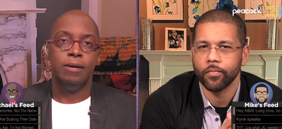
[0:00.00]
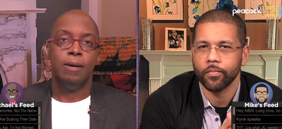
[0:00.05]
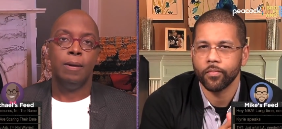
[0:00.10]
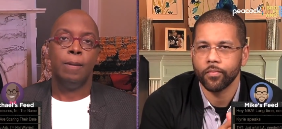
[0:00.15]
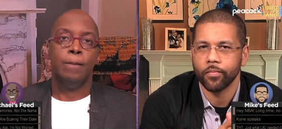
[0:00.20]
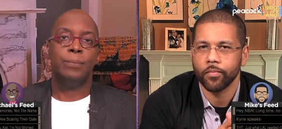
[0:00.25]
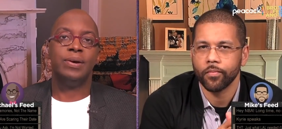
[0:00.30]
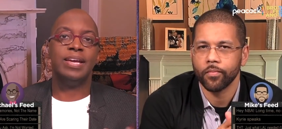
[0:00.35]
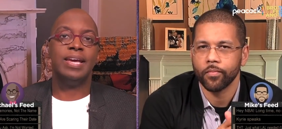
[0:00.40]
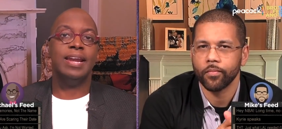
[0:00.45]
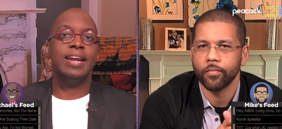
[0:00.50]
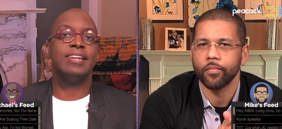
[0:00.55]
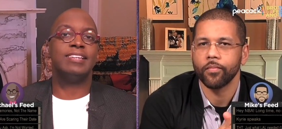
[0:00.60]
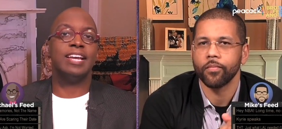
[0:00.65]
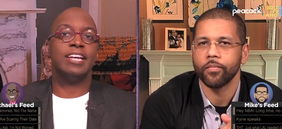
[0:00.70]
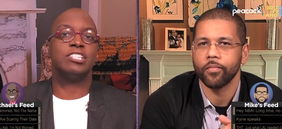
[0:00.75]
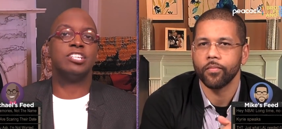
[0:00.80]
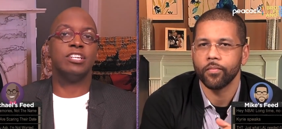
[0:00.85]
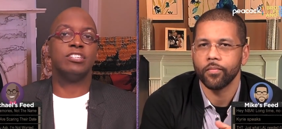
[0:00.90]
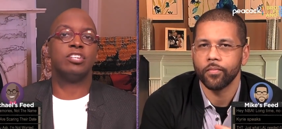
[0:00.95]
Speaker 1: but in
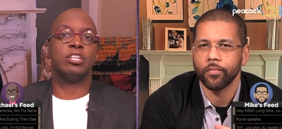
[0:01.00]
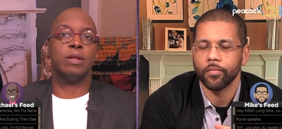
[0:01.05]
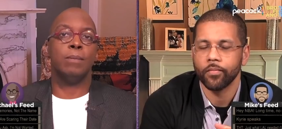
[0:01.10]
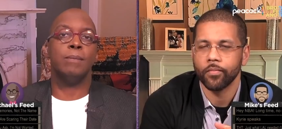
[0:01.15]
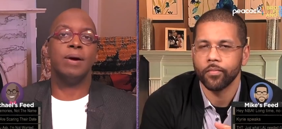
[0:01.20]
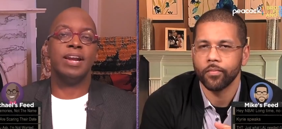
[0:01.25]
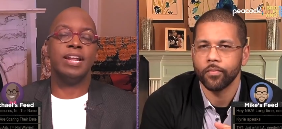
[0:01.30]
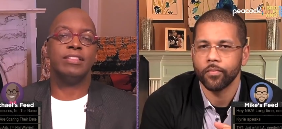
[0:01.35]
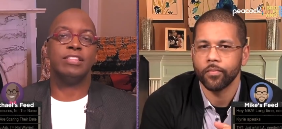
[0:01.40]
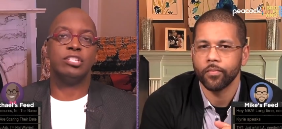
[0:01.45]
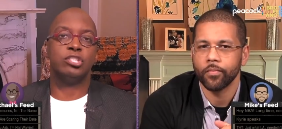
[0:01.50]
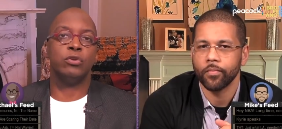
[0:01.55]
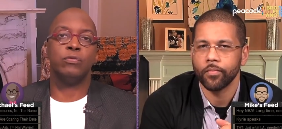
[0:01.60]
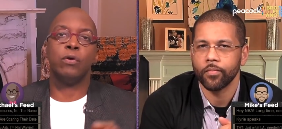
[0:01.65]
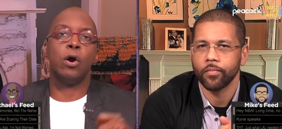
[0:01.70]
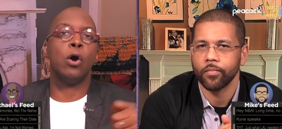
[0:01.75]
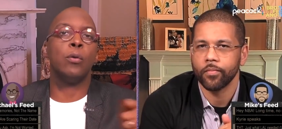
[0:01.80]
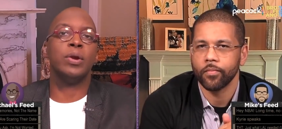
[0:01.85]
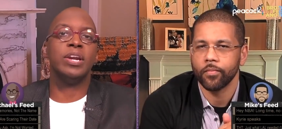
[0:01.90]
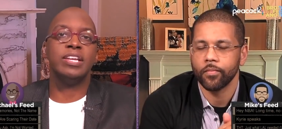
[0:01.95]
addition to the money that you've
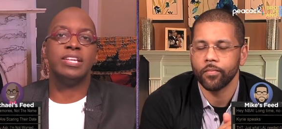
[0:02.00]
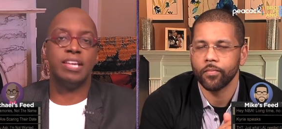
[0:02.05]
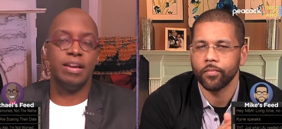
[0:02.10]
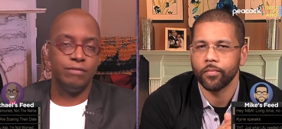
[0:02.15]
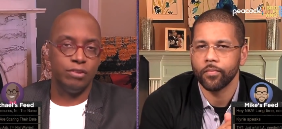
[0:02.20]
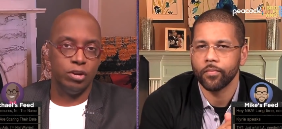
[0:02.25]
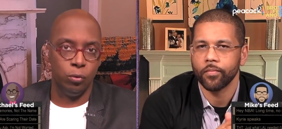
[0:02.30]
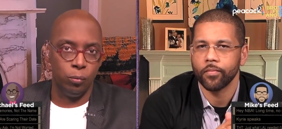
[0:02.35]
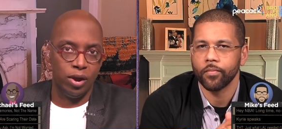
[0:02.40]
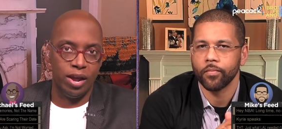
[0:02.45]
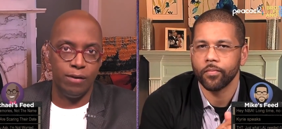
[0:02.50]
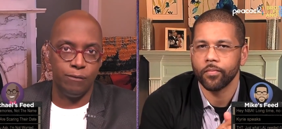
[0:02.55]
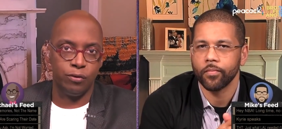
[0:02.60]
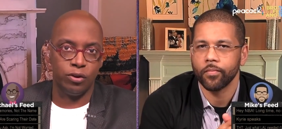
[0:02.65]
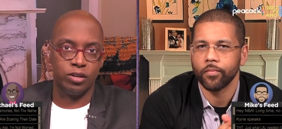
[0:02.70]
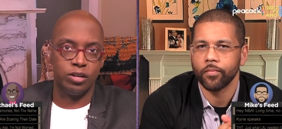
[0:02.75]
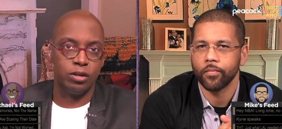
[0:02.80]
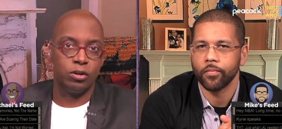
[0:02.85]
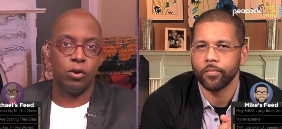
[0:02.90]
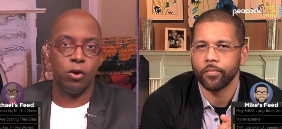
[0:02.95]
already given away for
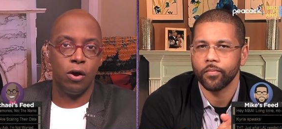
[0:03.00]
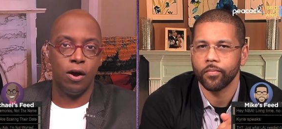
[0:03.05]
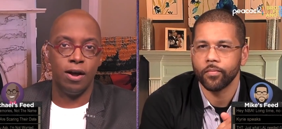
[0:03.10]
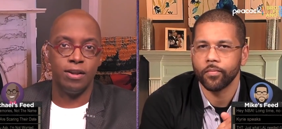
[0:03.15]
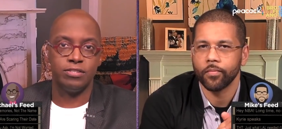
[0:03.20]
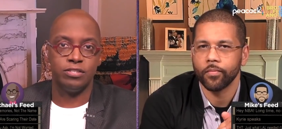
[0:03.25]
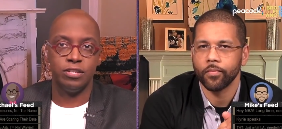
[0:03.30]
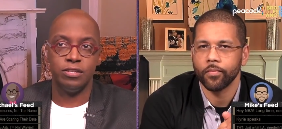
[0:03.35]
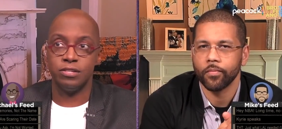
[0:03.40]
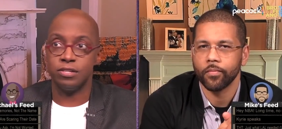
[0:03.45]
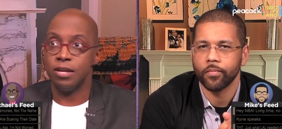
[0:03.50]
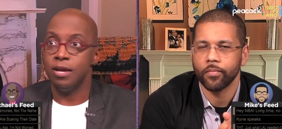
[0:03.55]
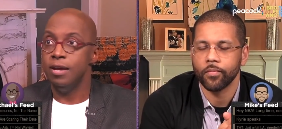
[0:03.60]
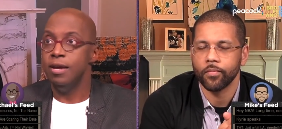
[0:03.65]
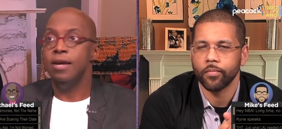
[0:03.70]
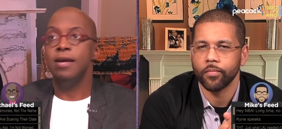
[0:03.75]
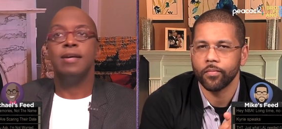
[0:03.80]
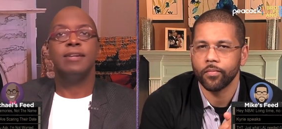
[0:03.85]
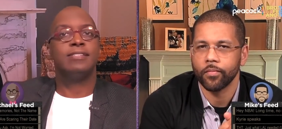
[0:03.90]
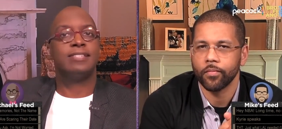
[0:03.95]
good causes,
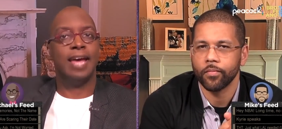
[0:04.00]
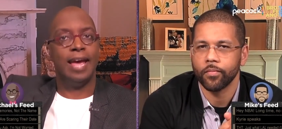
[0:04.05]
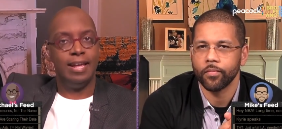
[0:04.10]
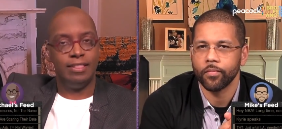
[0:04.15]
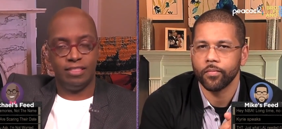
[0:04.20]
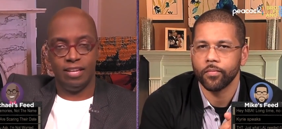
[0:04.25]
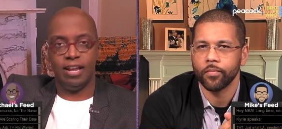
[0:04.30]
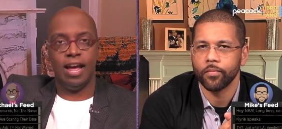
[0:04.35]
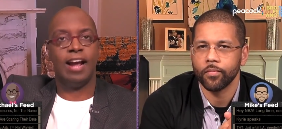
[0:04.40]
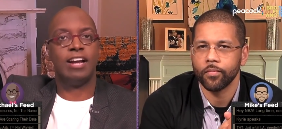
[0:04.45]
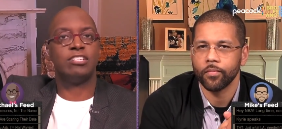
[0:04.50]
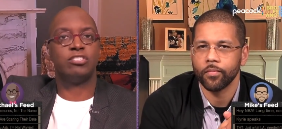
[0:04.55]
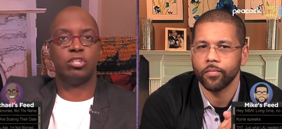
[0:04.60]
take the extra